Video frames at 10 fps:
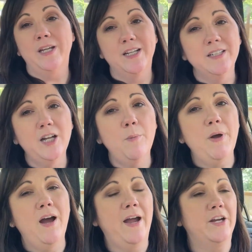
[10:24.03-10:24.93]
ended up
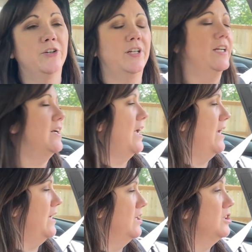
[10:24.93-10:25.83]
hiring
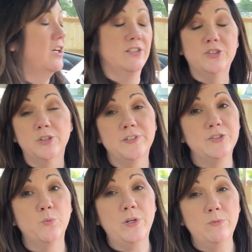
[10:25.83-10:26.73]
a lawn service.
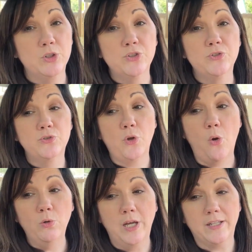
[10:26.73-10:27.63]
We were so
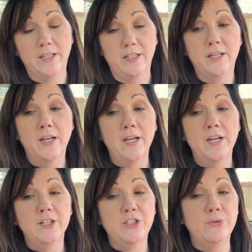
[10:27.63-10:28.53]
lucky
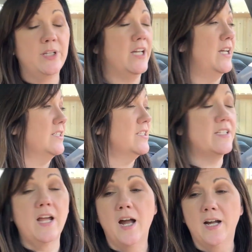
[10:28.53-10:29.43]
to
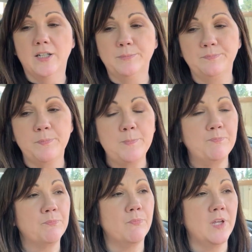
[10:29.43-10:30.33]
get um,
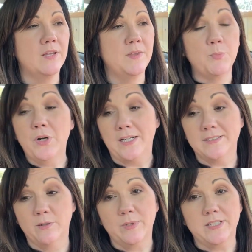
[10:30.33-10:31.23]
the price
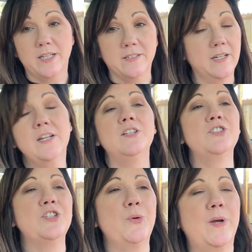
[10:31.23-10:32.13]
that we did.
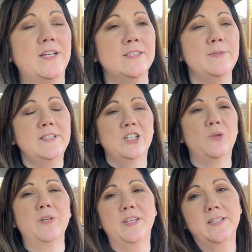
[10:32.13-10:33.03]
So my husband, you know,
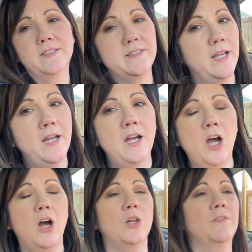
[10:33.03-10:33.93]
with his,
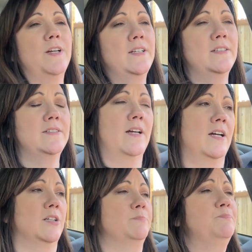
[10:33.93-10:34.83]
all of his
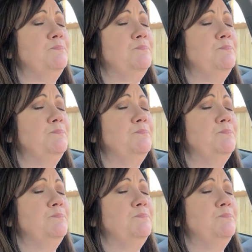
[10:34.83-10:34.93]
um,